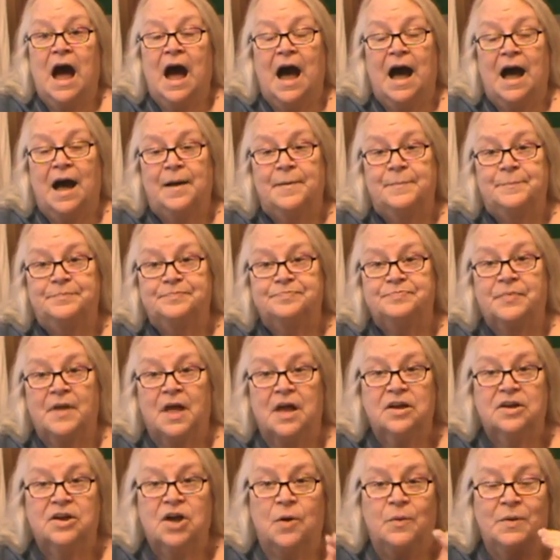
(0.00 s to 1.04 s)
um,
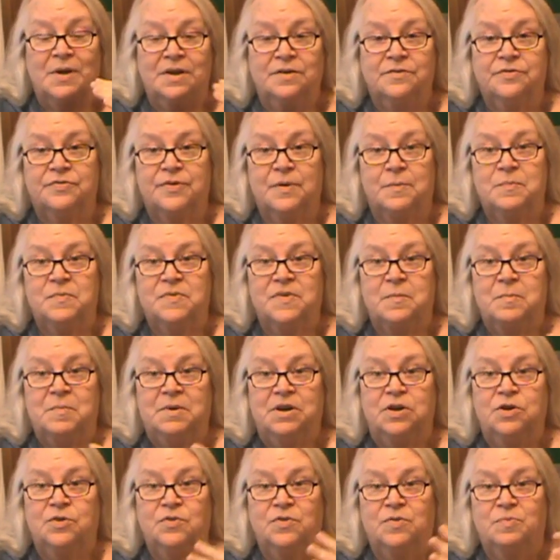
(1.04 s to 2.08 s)
going from
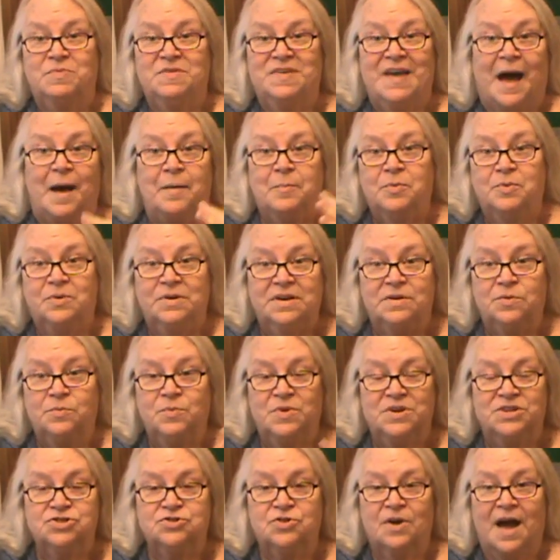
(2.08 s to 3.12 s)
somebody who's dabbled in
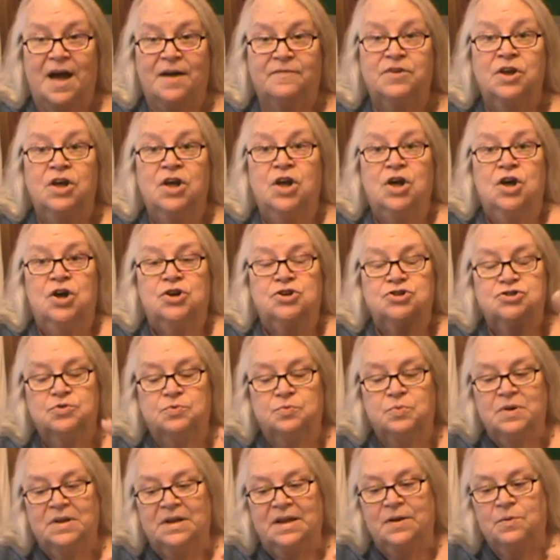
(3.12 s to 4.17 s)
witchcraft to
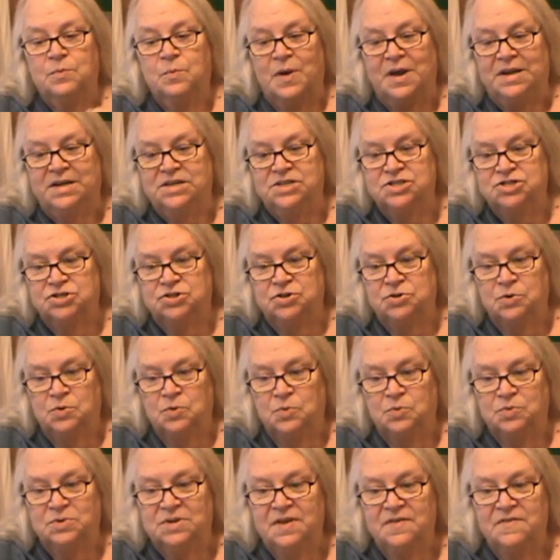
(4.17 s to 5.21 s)
really wanting
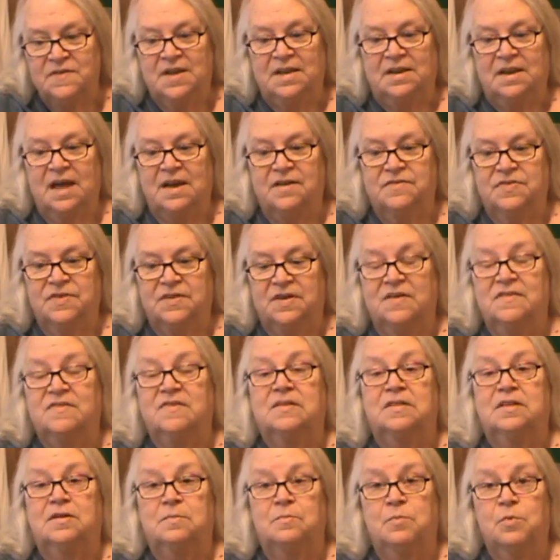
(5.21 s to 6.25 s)
to live a life that is
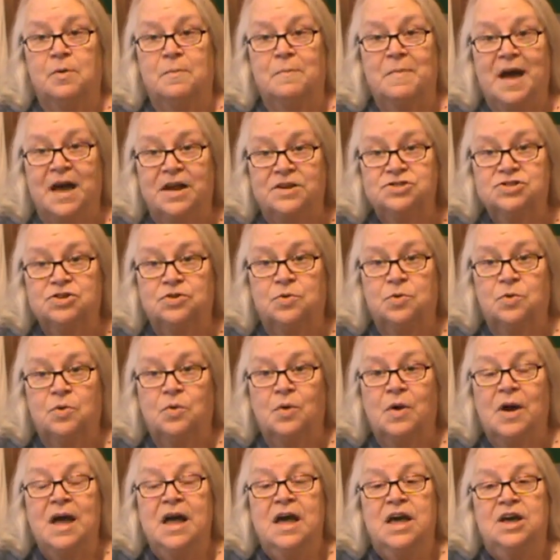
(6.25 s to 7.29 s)
a little more
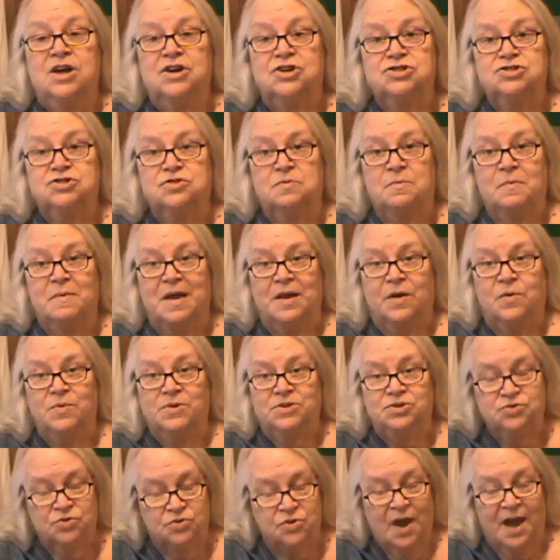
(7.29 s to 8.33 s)
magical, to make
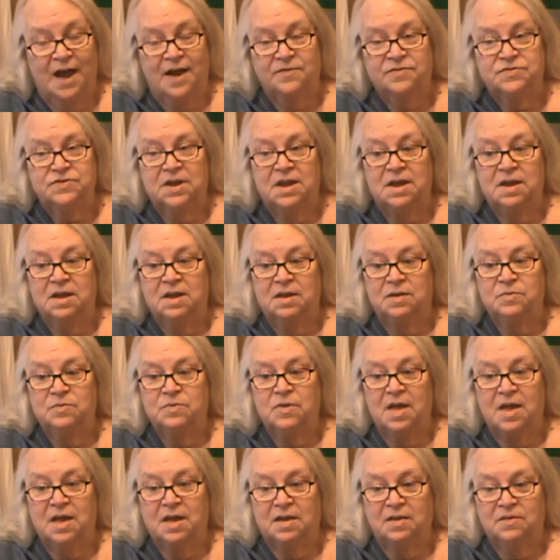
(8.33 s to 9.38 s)
witchcraft a,
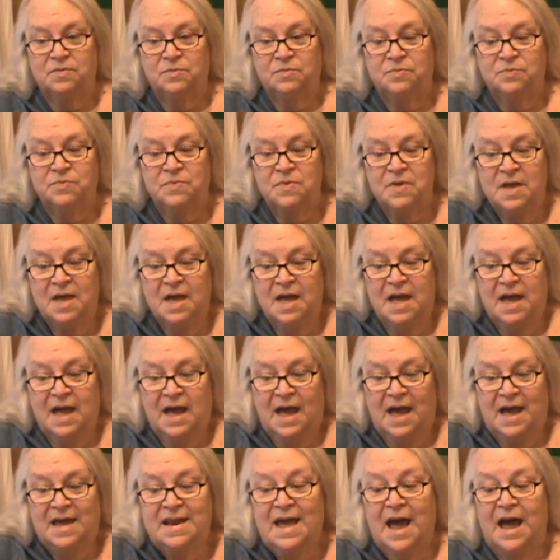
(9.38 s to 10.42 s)
a
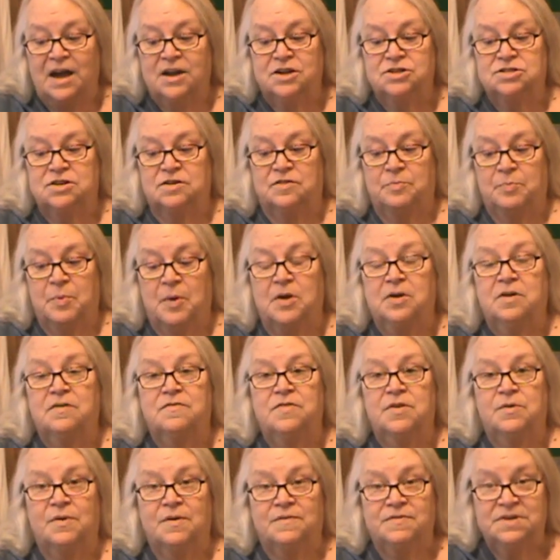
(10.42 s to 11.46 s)
an active part
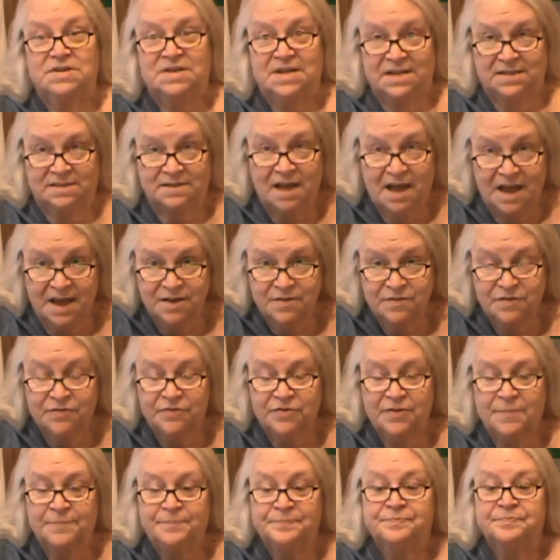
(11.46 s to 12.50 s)
of their everyday
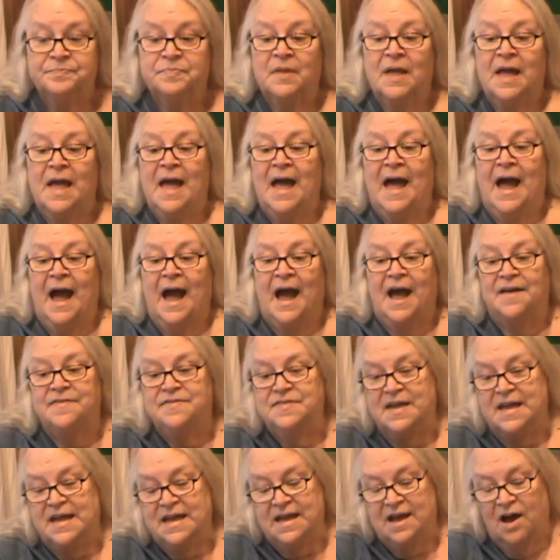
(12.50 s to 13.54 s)
life.
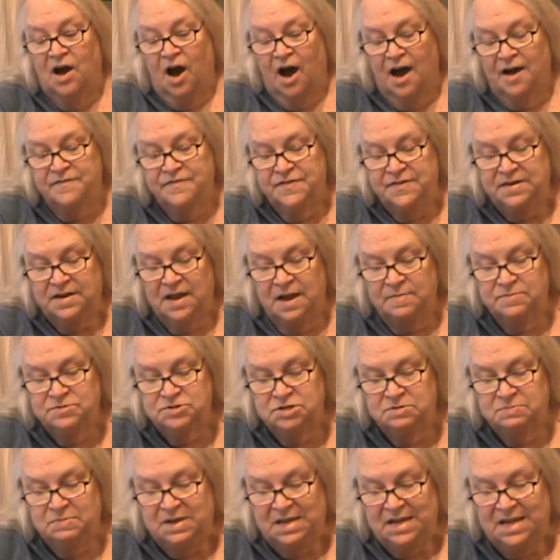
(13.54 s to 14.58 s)
And they often come
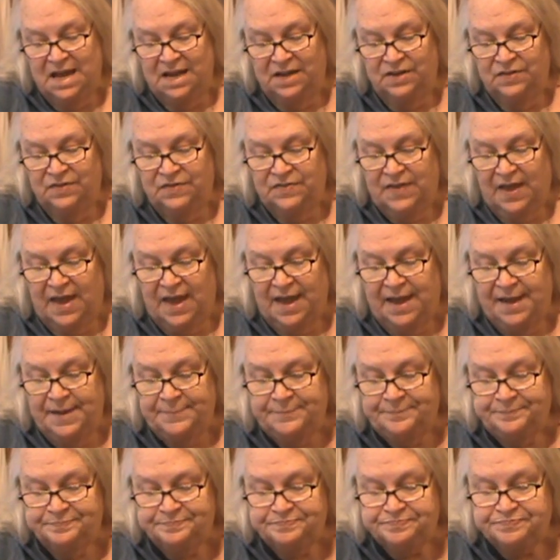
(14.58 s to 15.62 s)
to me and say,